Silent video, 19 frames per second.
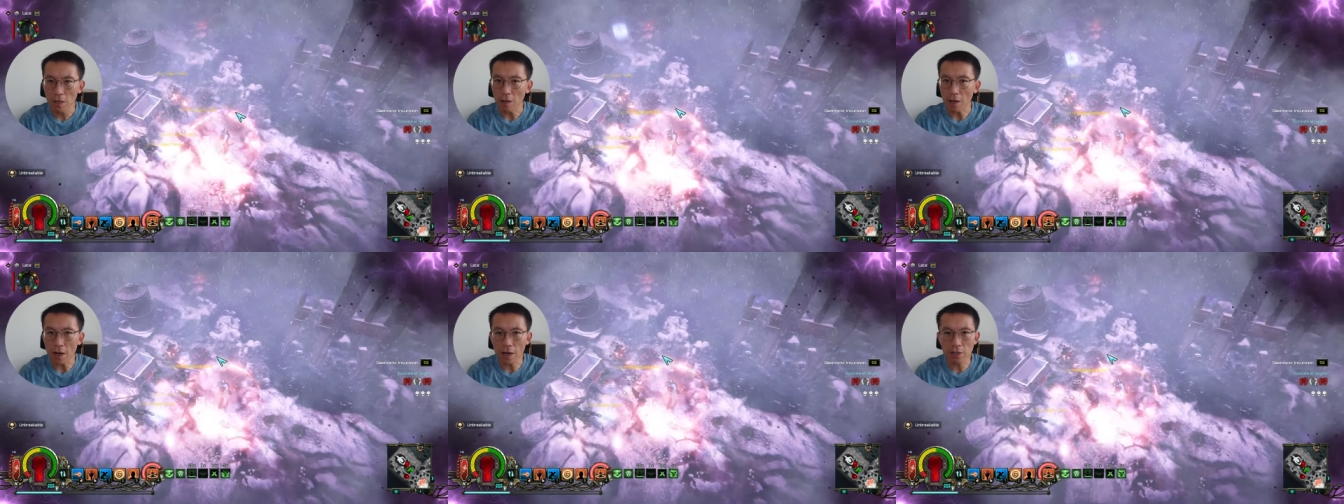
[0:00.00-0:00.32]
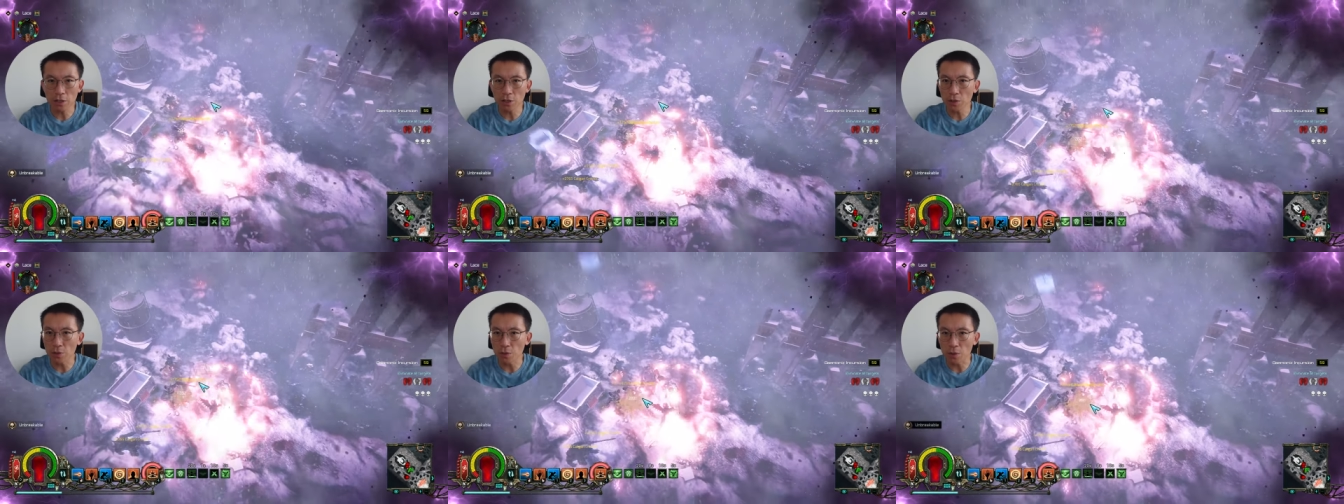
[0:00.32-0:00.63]
I can
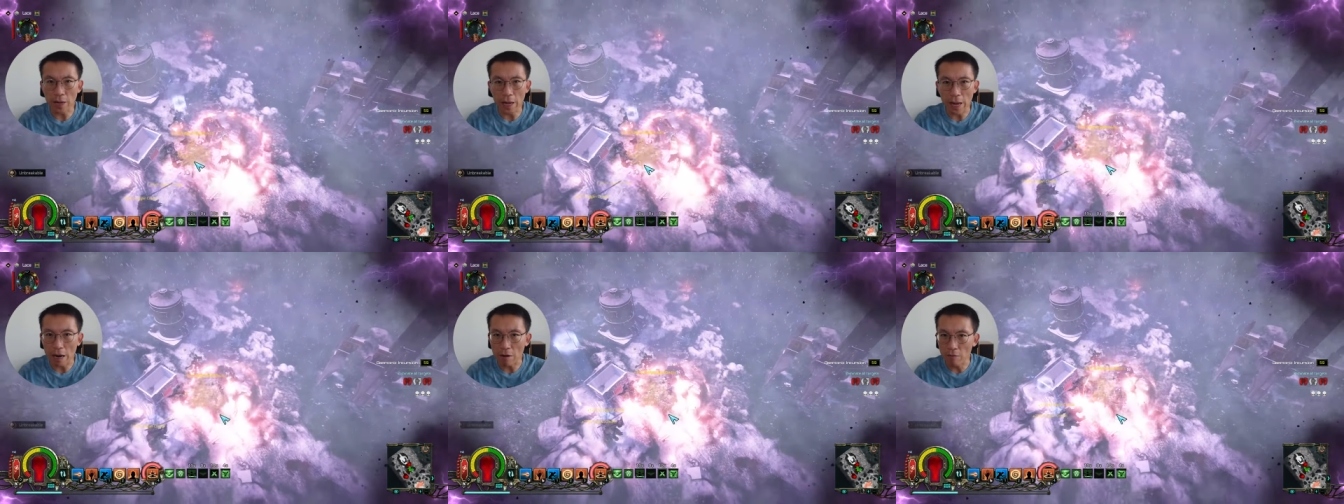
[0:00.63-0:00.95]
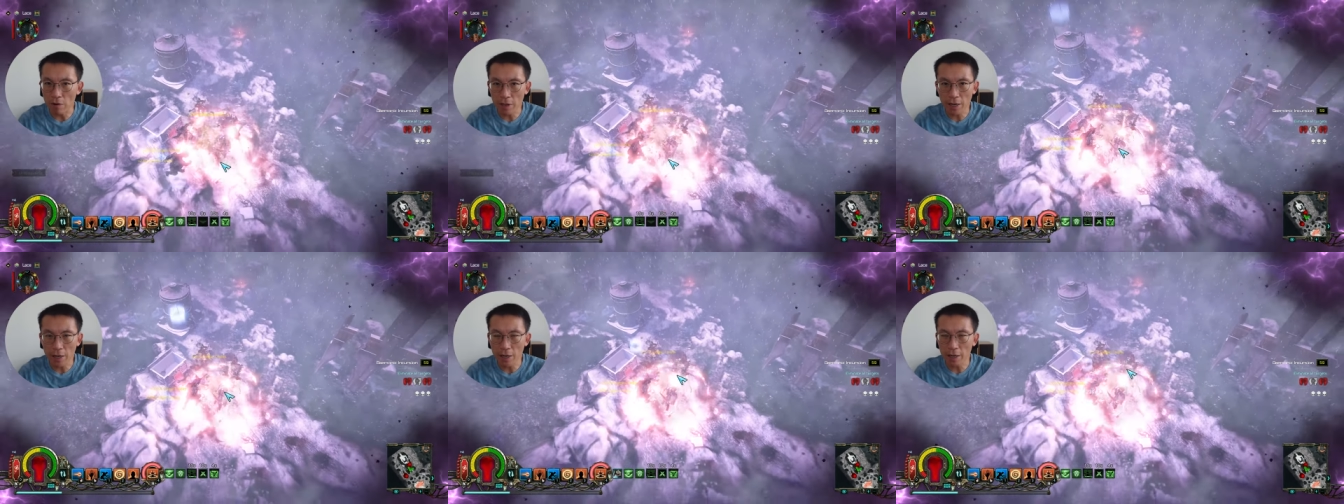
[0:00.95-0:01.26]
just loot
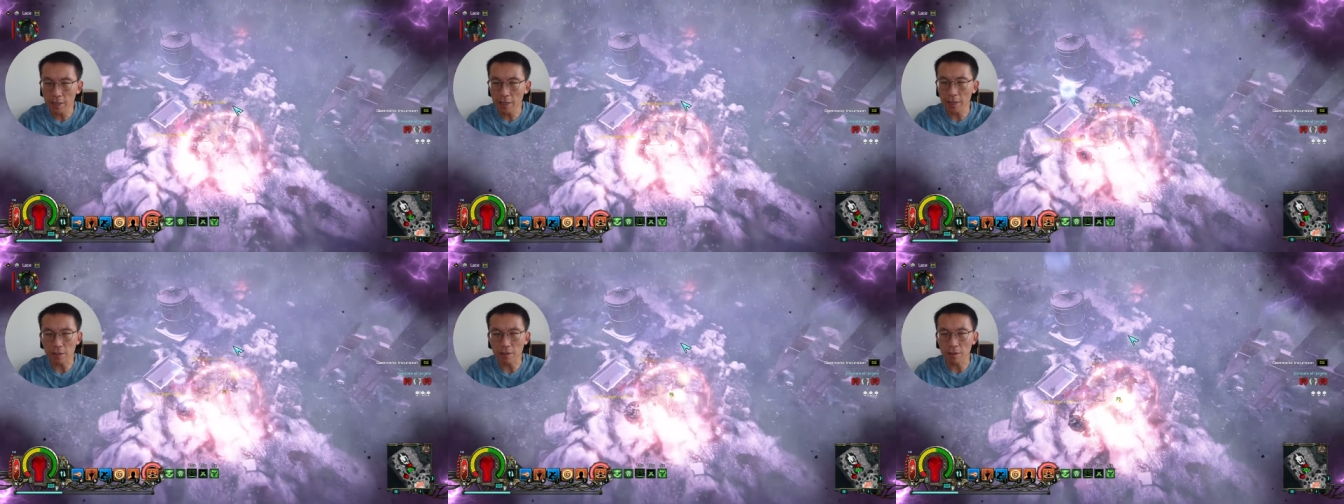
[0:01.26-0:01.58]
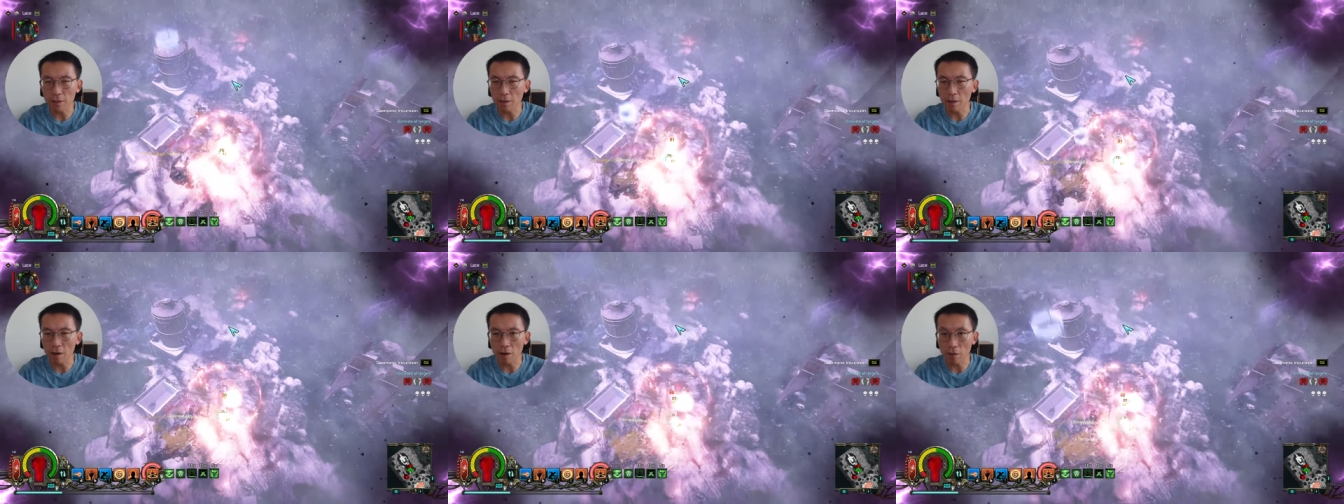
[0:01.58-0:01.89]
everything I need,
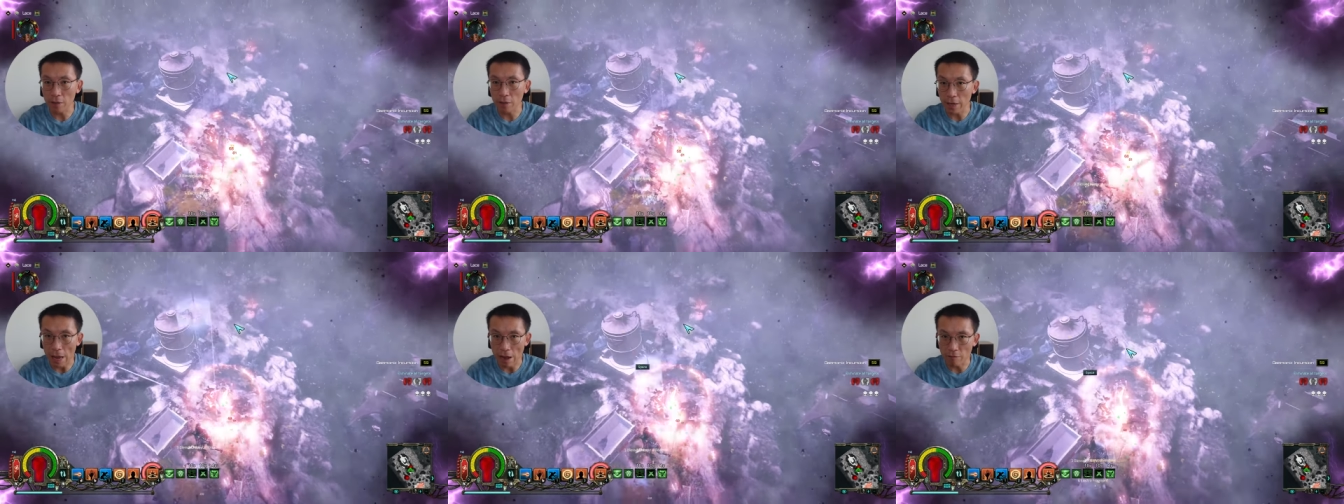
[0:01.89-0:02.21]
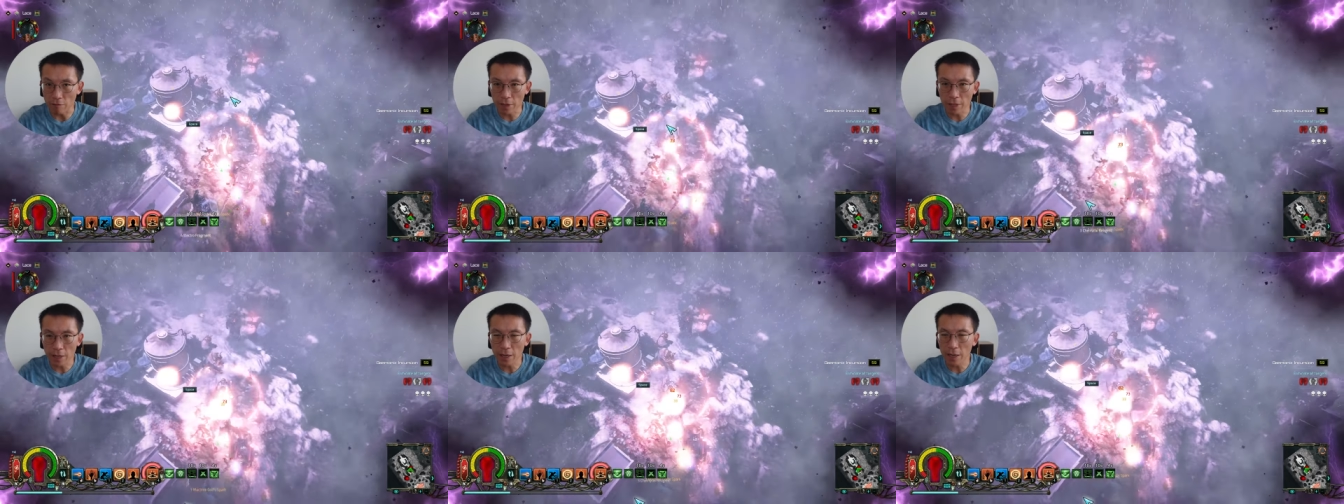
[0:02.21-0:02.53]
uh,
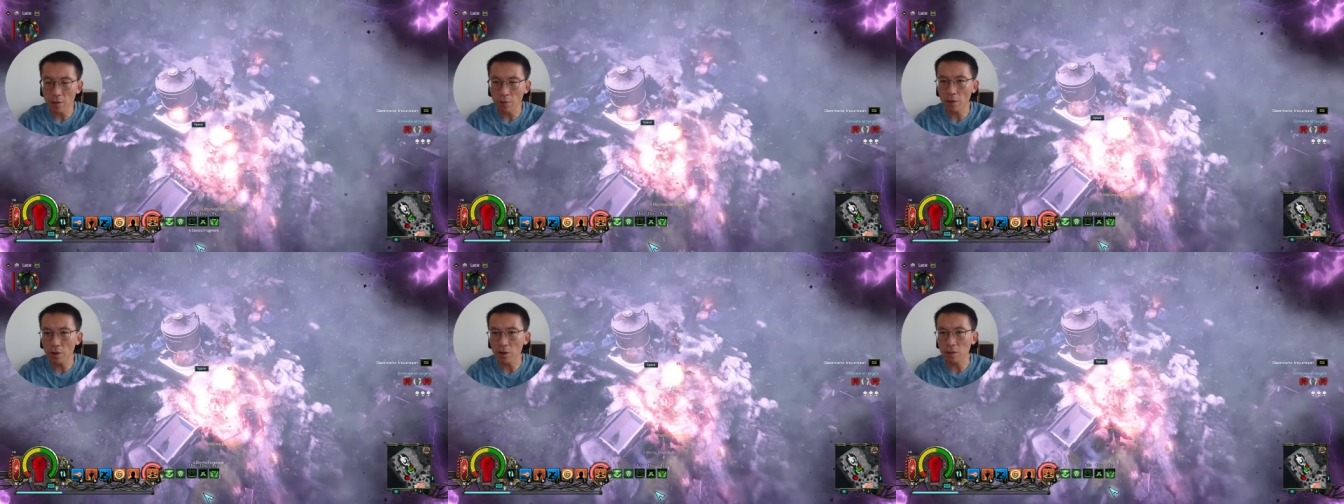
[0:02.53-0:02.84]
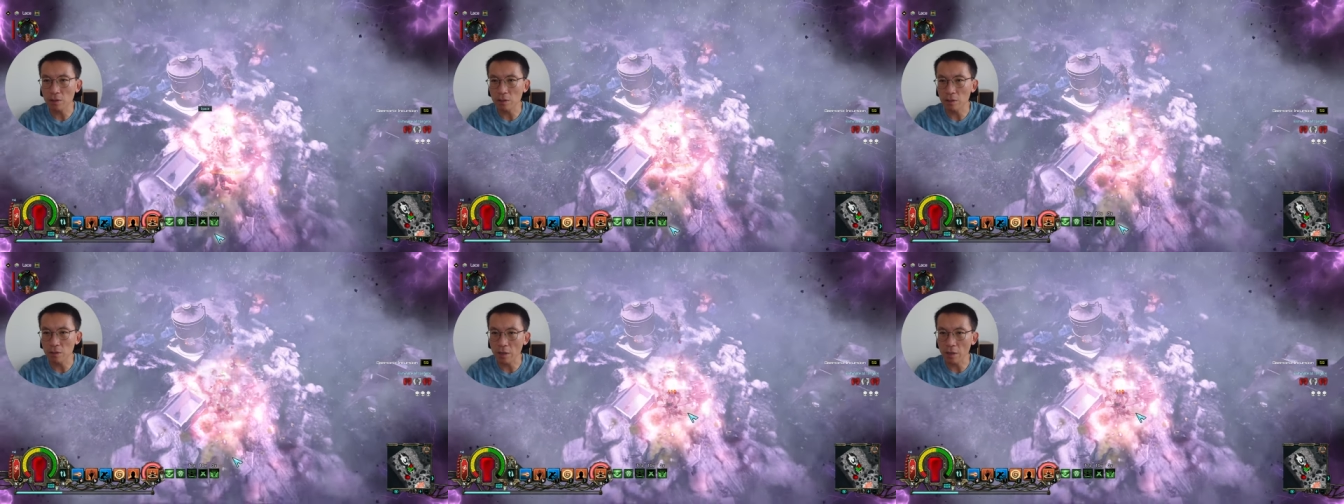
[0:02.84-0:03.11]
everything I want.